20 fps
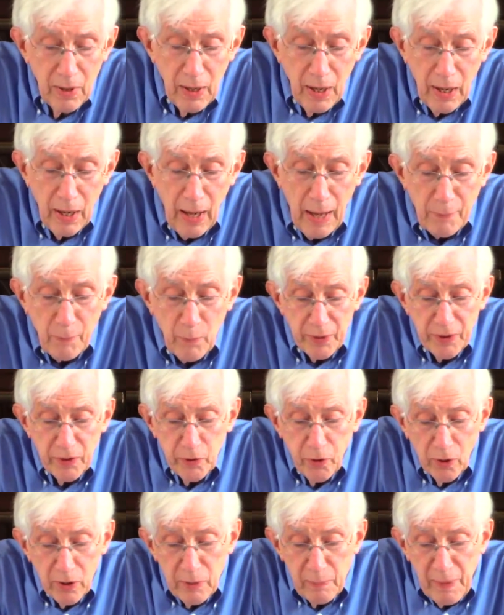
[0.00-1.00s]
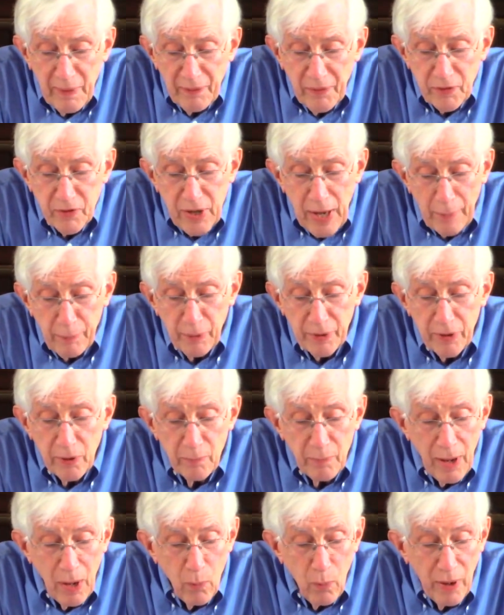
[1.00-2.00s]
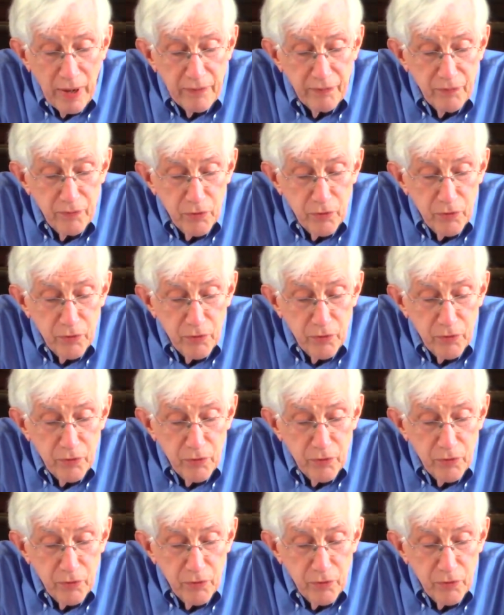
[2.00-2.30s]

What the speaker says: I'm to talk about the Chapel Hill my wife